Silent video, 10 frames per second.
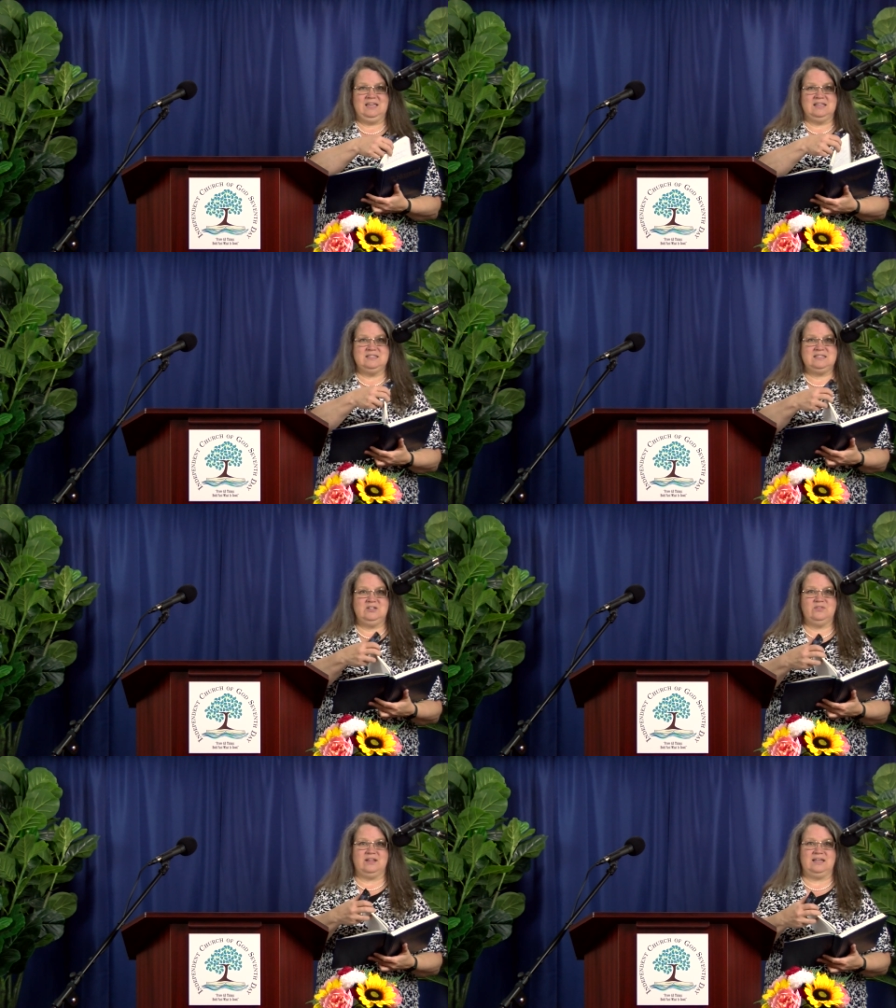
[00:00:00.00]

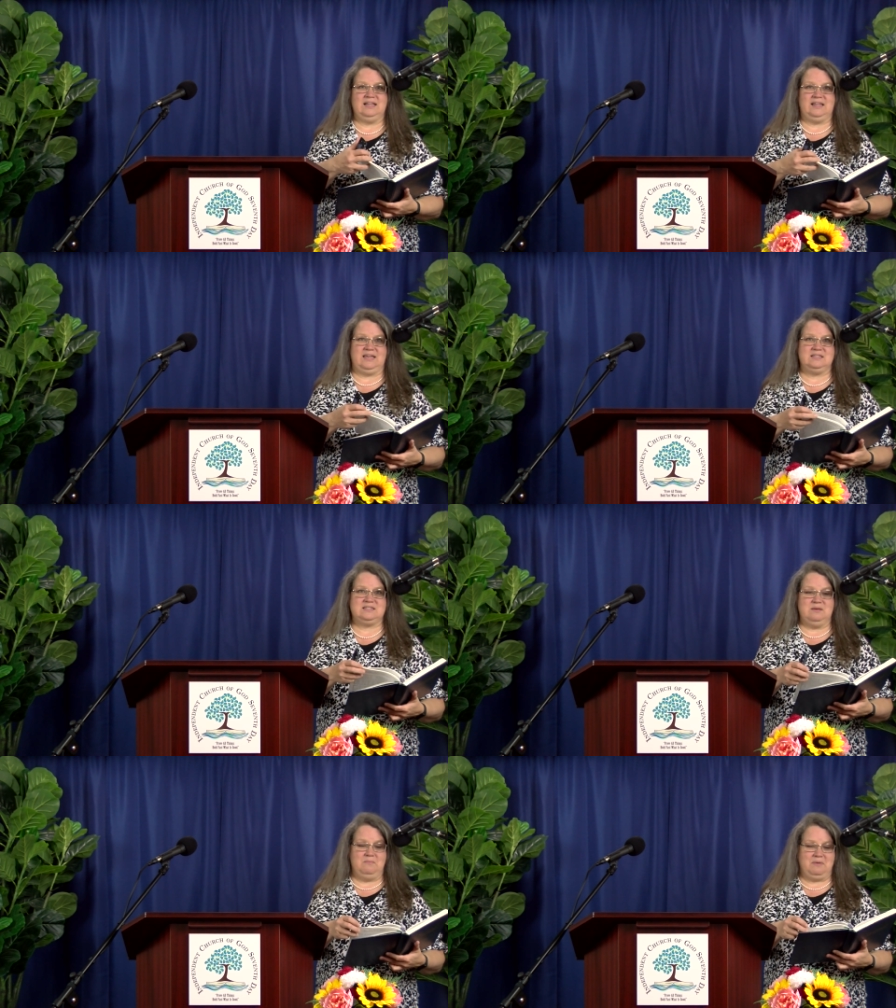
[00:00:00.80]
Consider the
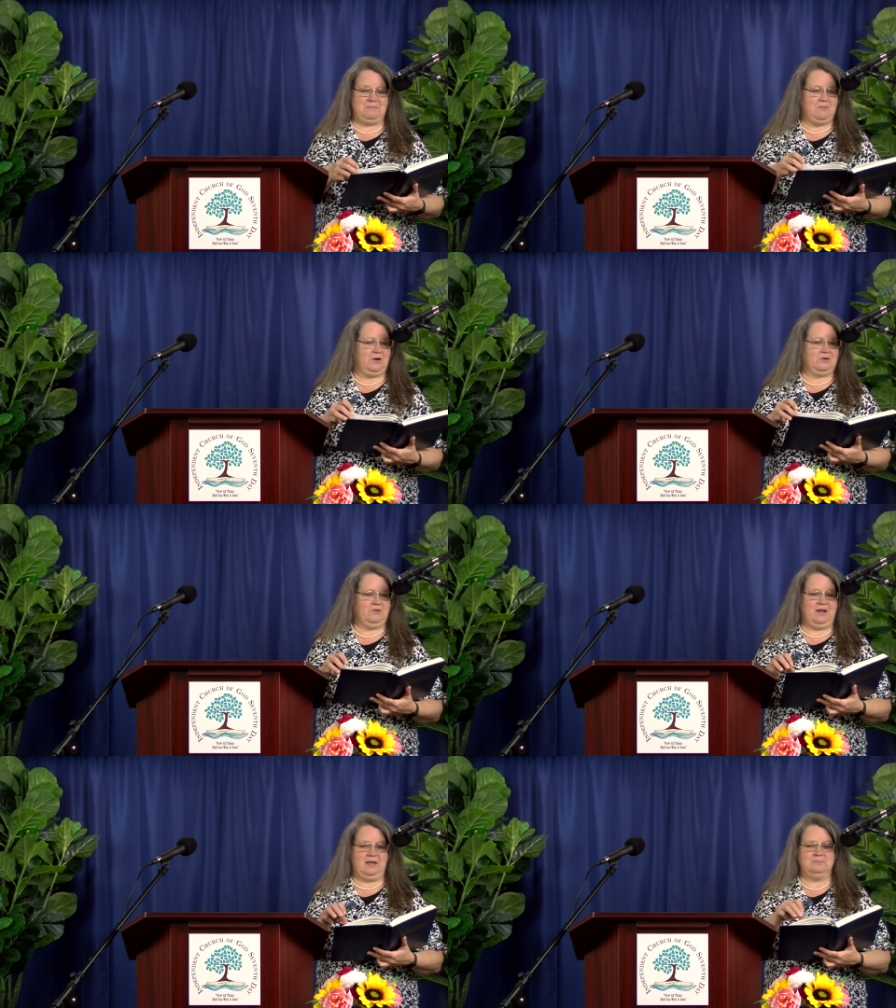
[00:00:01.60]
Lilies by Mark
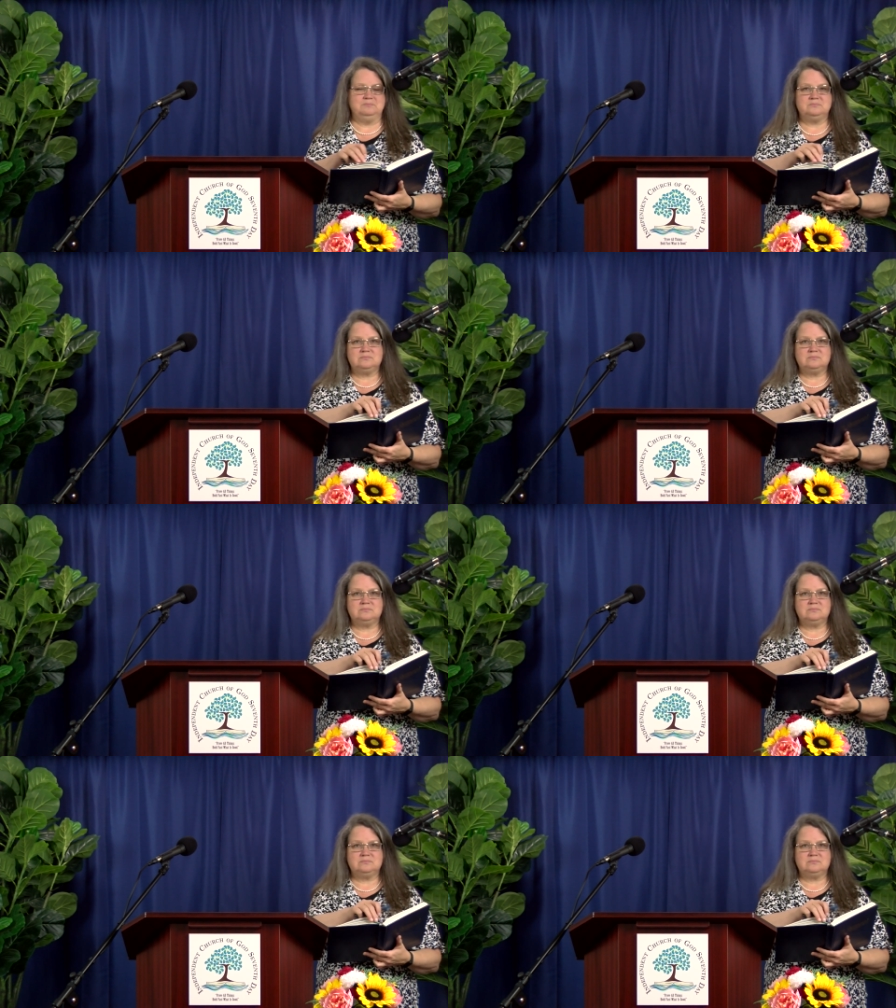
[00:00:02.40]
Graham.